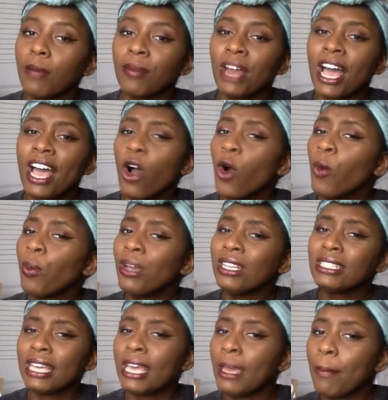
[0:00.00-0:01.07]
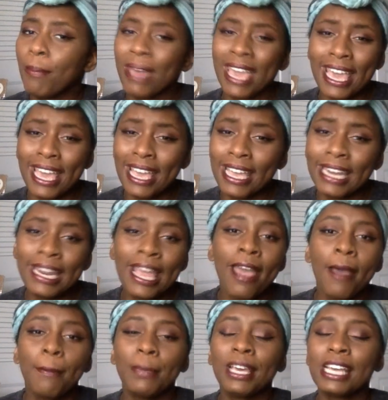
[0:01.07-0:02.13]
I'm not hoping to hit pan
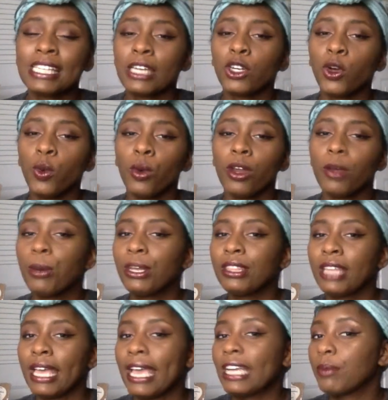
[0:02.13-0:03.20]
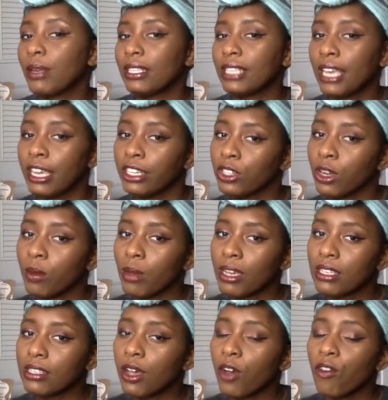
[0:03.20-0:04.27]
because I don't want to put that expectation on
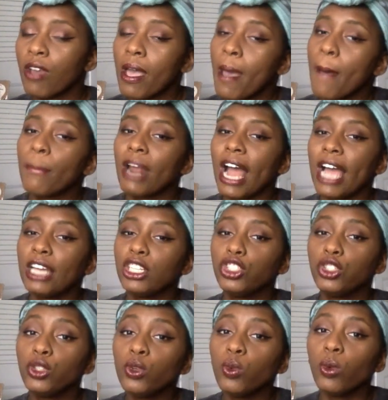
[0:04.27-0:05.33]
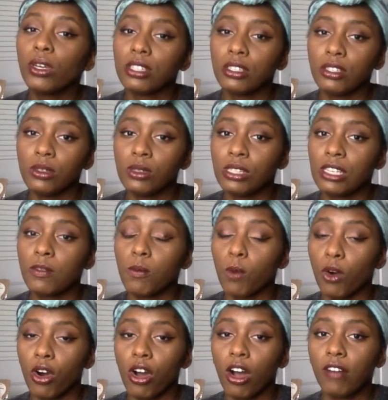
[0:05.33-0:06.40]
myself, but I do want to use this
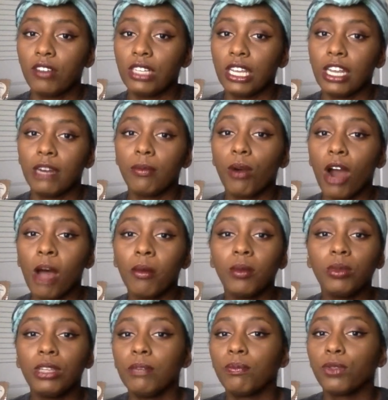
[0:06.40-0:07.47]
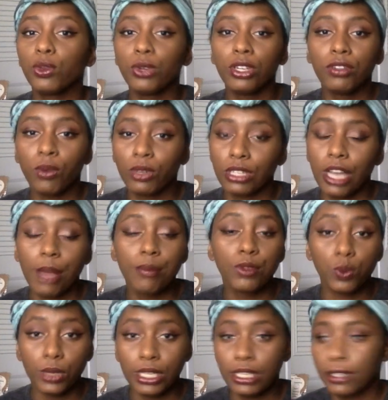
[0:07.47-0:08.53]
more often, probably 3 or 4 times a
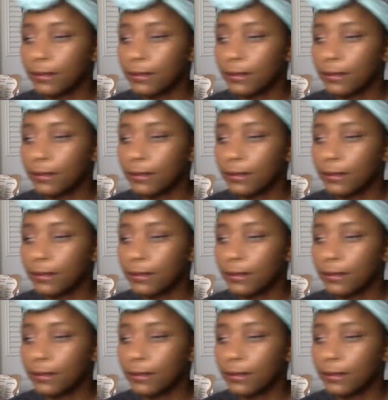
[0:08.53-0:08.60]
week.